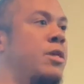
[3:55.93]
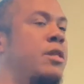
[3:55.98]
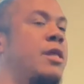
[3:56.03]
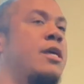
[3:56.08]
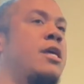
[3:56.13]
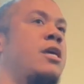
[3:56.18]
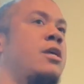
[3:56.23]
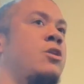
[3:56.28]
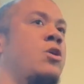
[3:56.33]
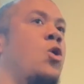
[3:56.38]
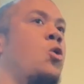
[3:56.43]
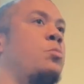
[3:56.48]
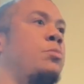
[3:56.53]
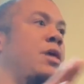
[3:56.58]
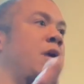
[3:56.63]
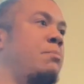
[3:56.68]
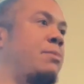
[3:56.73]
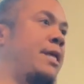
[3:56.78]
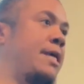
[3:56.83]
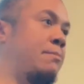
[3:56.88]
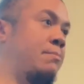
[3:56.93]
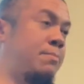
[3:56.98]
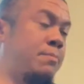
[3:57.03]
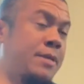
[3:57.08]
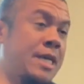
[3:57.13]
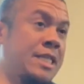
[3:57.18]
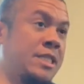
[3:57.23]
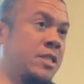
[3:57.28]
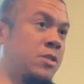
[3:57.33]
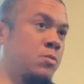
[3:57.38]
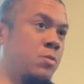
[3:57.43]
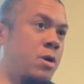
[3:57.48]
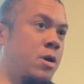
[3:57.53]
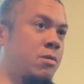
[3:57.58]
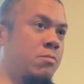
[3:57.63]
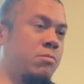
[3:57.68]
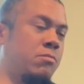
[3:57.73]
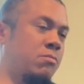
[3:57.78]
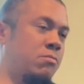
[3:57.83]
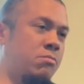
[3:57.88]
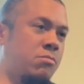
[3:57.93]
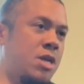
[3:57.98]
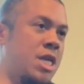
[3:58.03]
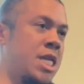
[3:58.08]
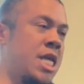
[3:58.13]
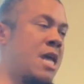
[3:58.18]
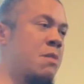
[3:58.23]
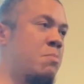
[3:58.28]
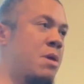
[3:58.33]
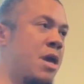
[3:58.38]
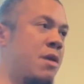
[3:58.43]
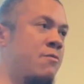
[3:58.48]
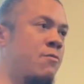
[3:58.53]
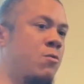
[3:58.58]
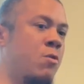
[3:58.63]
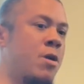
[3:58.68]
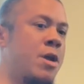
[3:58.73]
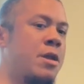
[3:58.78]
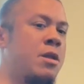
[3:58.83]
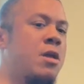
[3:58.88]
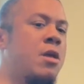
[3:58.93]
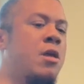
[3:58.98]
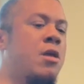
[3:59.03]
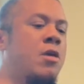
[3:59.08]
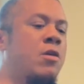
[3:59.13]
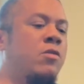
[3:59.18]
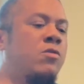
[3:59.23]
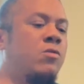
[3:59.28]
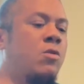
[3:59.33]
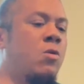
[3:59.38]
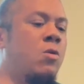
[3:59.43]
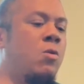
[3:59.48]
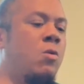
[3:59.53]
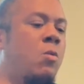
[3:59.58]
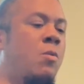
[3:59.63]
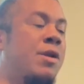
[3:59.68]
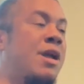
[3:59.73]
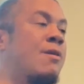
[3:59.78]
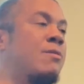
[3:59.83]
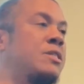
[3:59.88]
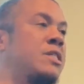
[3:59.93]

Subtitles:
Like he'd go play places where he'd get paid for it. So when I was a